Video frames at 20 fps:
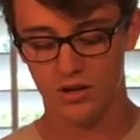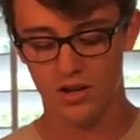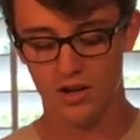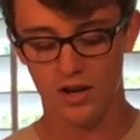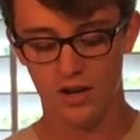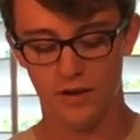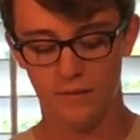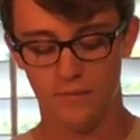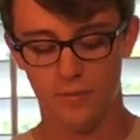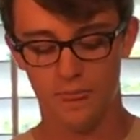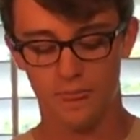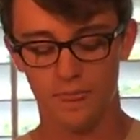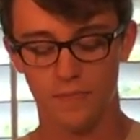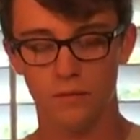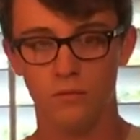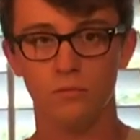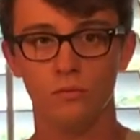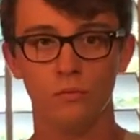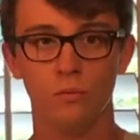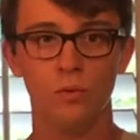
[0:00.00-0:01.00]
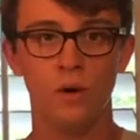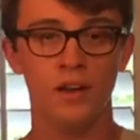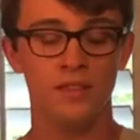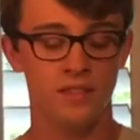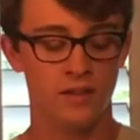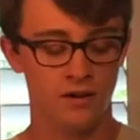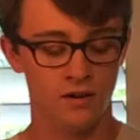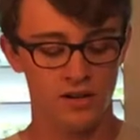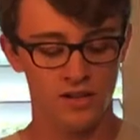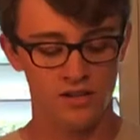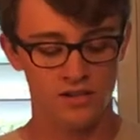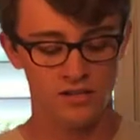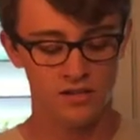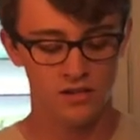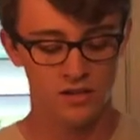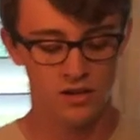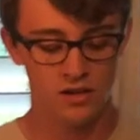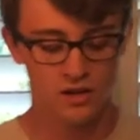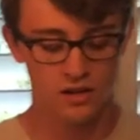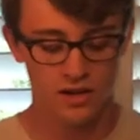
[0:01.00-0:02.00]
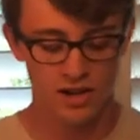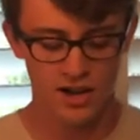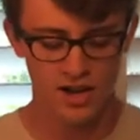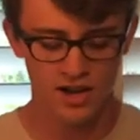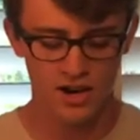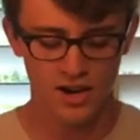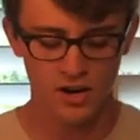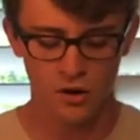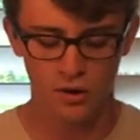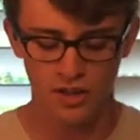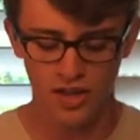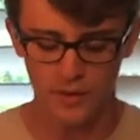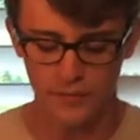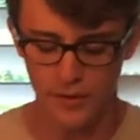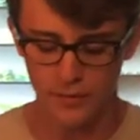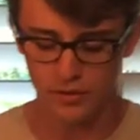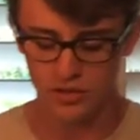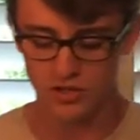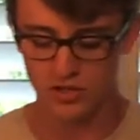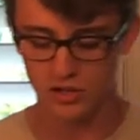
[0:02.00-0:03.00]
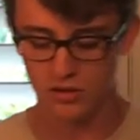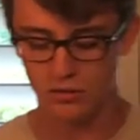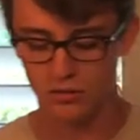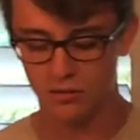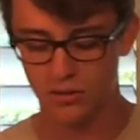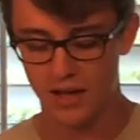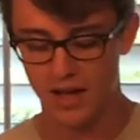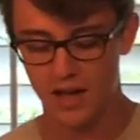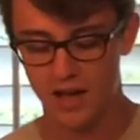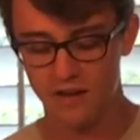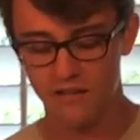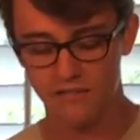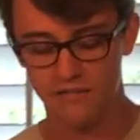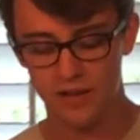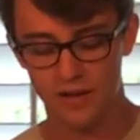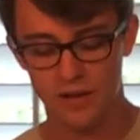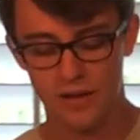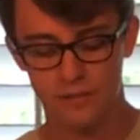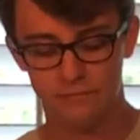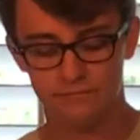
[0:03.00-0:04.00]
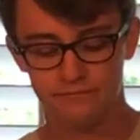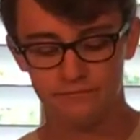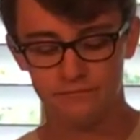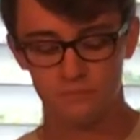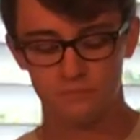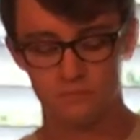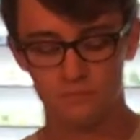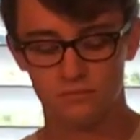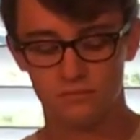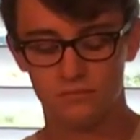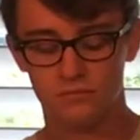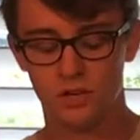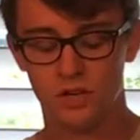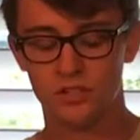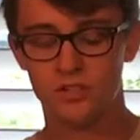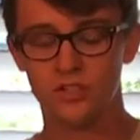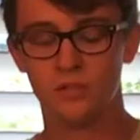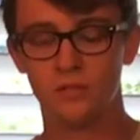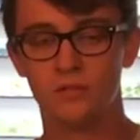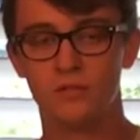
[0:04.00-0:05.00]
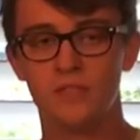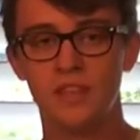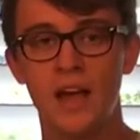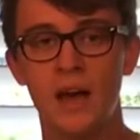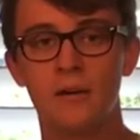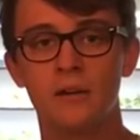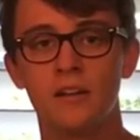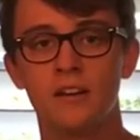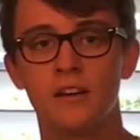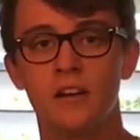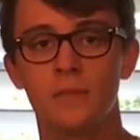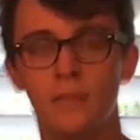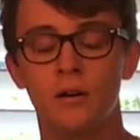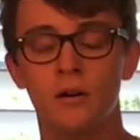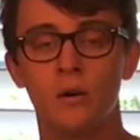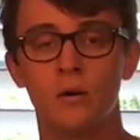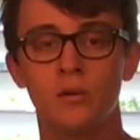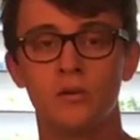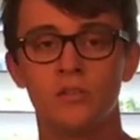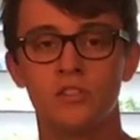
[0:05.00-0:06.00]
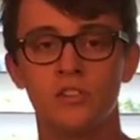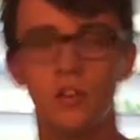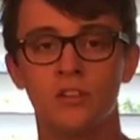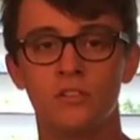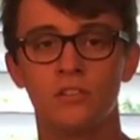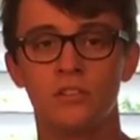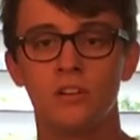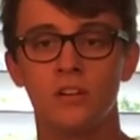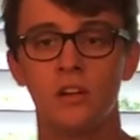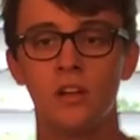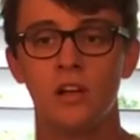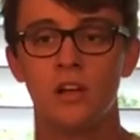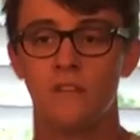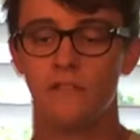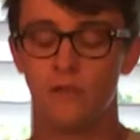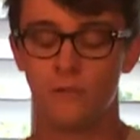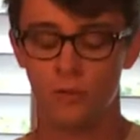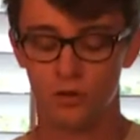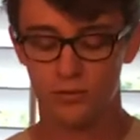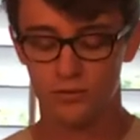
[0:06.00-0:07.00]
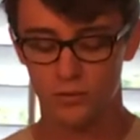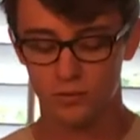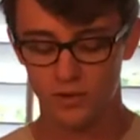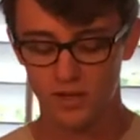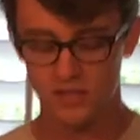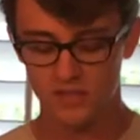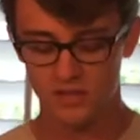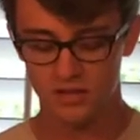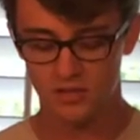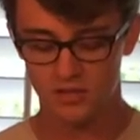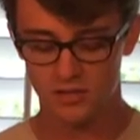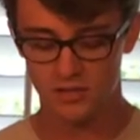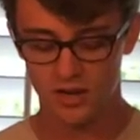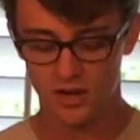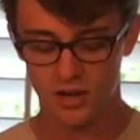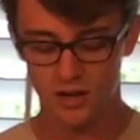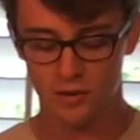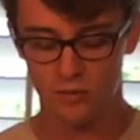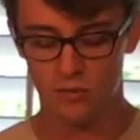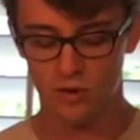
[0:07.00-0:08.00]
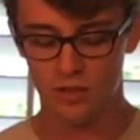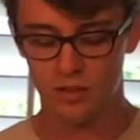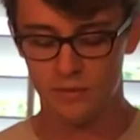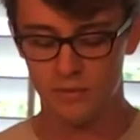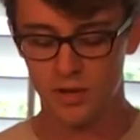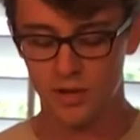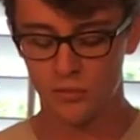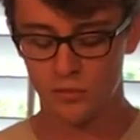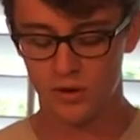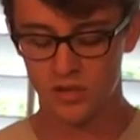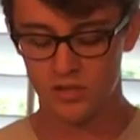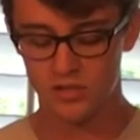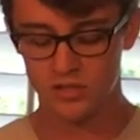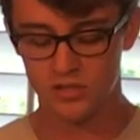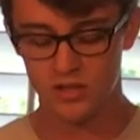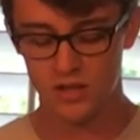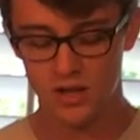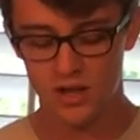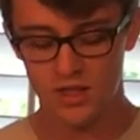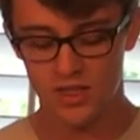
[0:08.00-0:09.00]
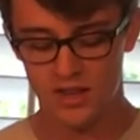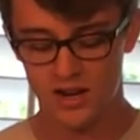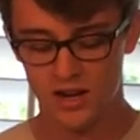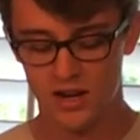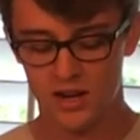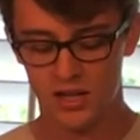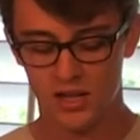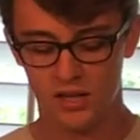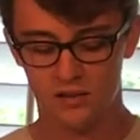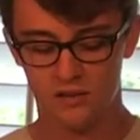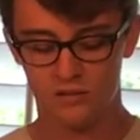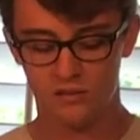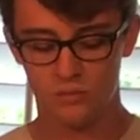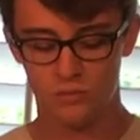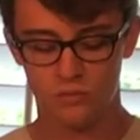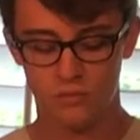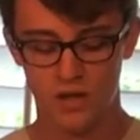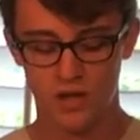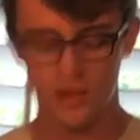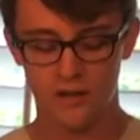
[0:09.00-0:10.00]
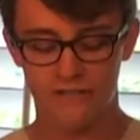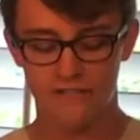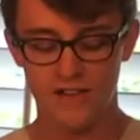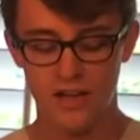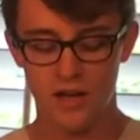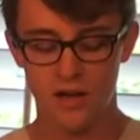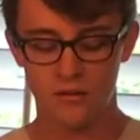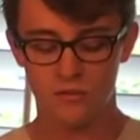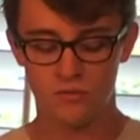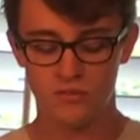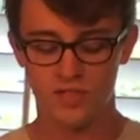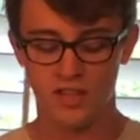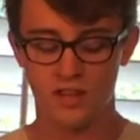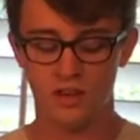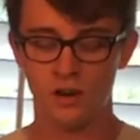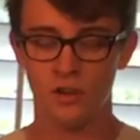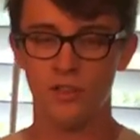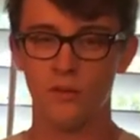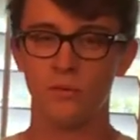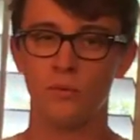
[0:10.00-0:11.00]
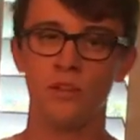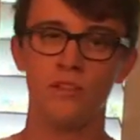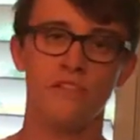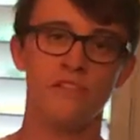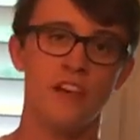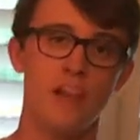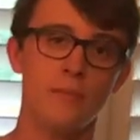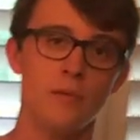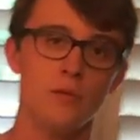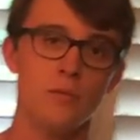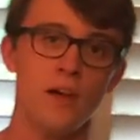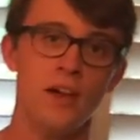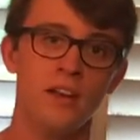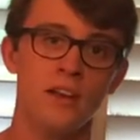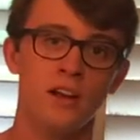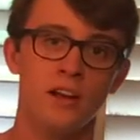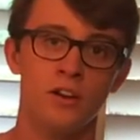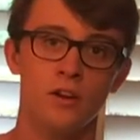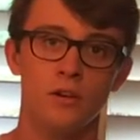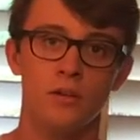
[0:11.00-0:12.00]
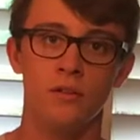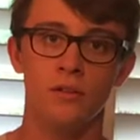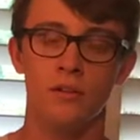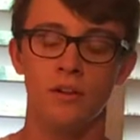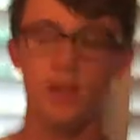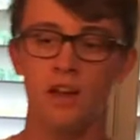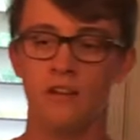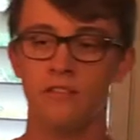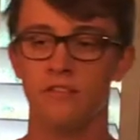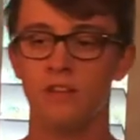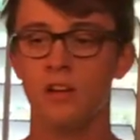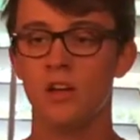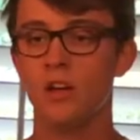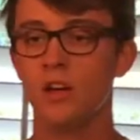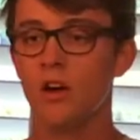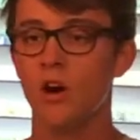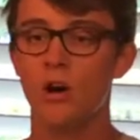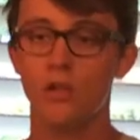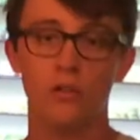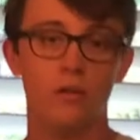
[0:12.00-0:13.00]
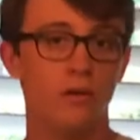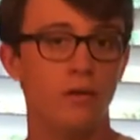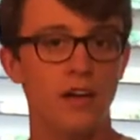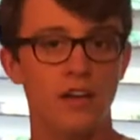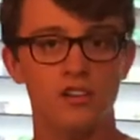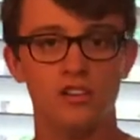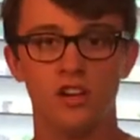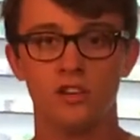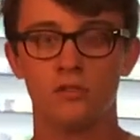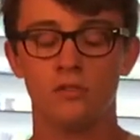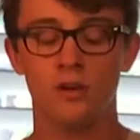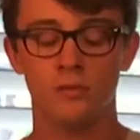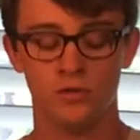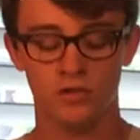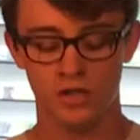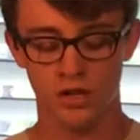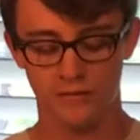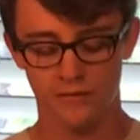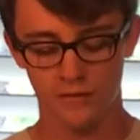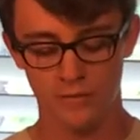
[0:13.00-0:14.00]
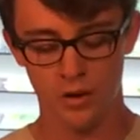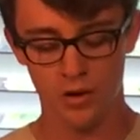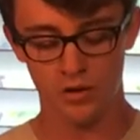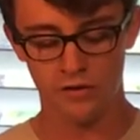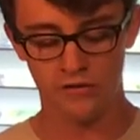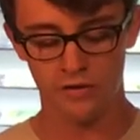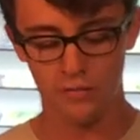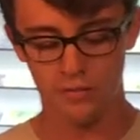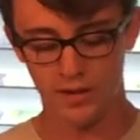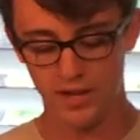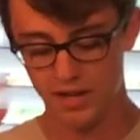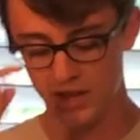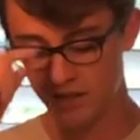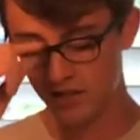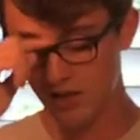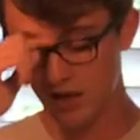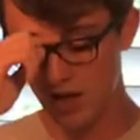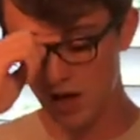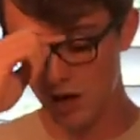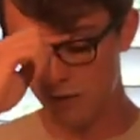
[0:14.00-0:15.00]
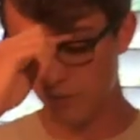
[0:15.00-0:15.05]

um, what there is. And I know a lot of people still have, um, are still doubting about going to a shelter for multiple reasons. Uh, one of the big ones that I uh, found was that are they really family ready? I know they're kind of all shelter animals come from all over the place.